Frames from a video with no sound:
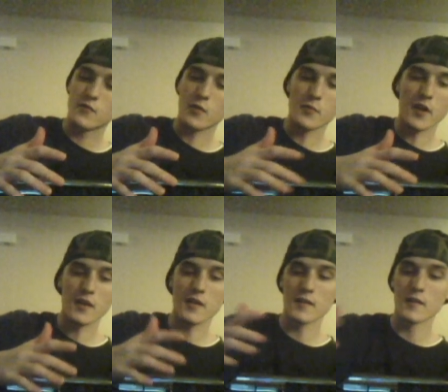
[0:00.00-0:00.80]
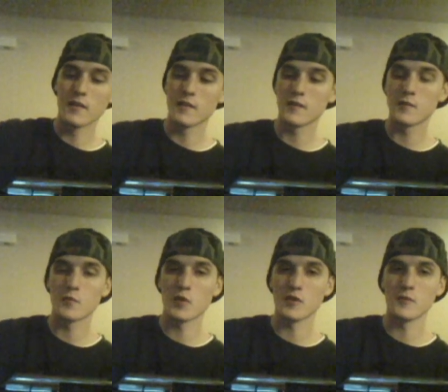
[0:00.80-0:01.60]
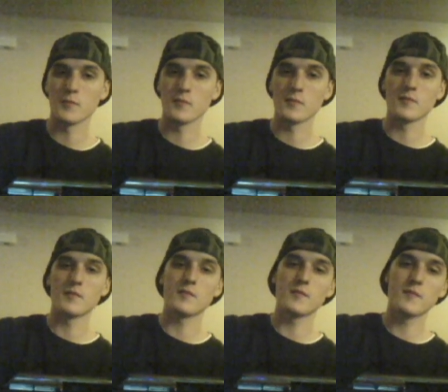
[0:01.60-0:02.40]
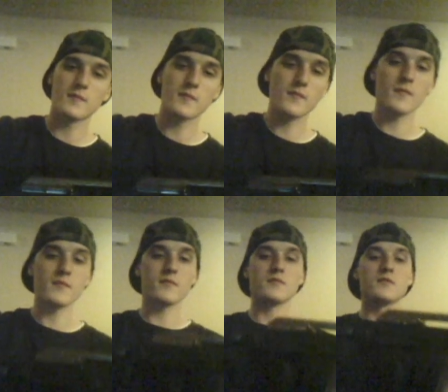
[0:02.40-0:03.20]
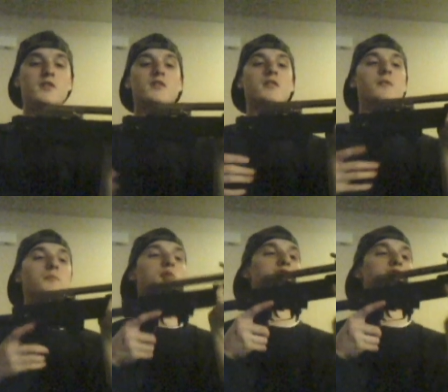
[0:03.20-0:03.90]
From there, you're going to